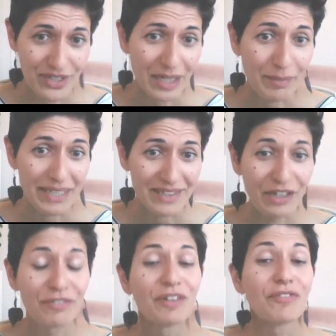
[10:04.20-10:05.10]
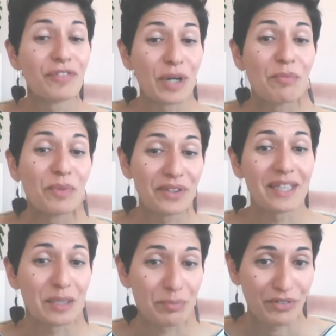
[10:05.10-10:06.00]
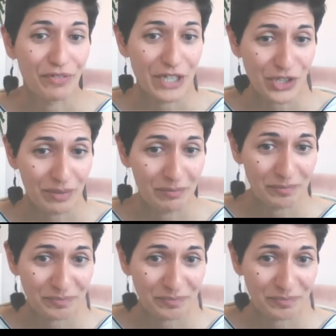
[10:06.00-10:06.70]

like myself from within the profession.